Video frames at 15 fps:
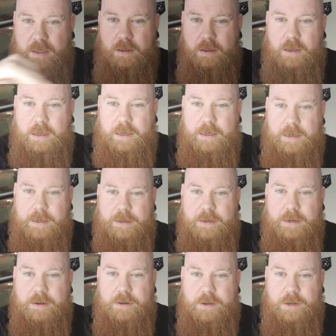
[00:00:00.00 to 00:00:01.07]

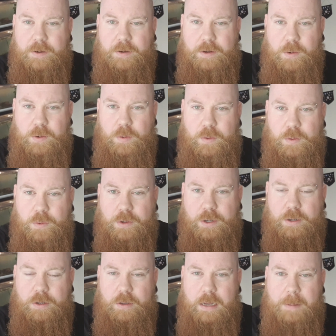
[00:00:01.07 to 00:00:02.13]

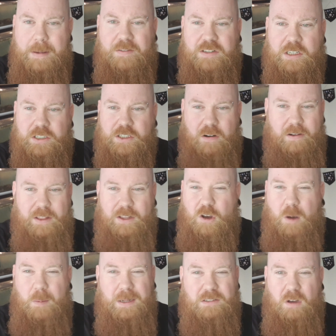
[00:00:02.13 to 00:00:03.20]
I'm ever so sorry. The
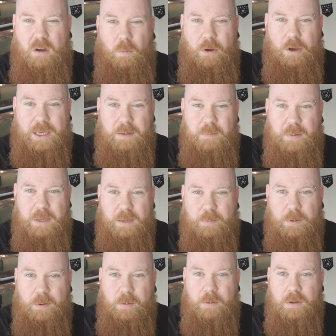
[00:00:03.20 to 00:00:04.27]
comments aren't working,
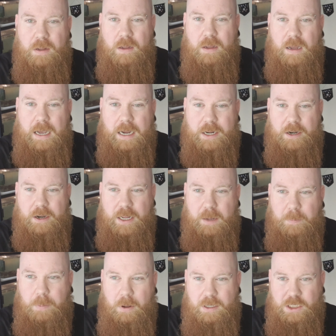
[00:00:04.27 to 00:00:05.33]
people. I can only
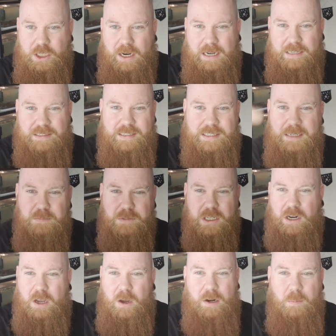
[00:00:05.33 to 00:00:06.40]
apologise. They seem to
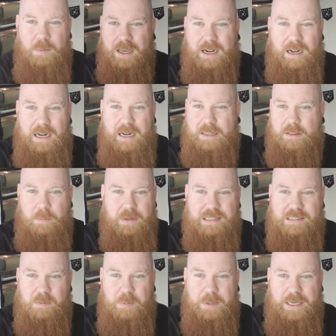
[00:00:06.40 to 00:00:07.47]
load, and when I click them, they
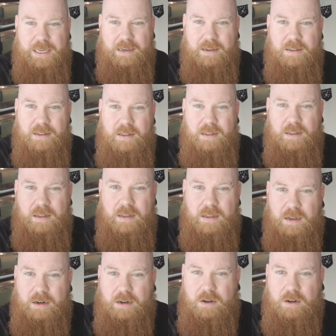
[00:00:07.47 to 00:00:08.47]
disappear, and I